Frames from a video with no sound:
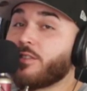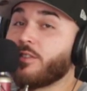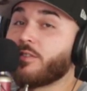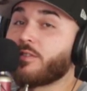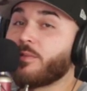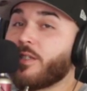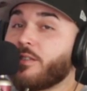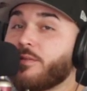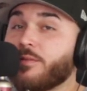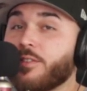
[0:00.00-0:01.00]
Seriously,
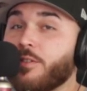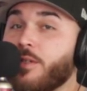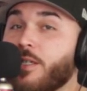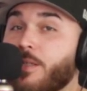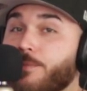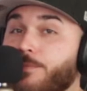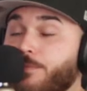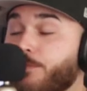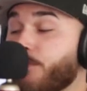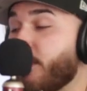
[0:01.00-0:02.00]
man. So,
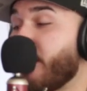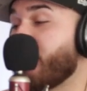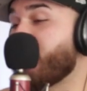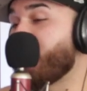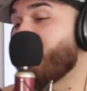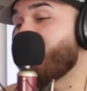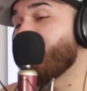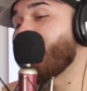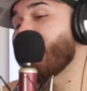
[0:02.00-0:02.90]
um, but yeah, it's a beautiful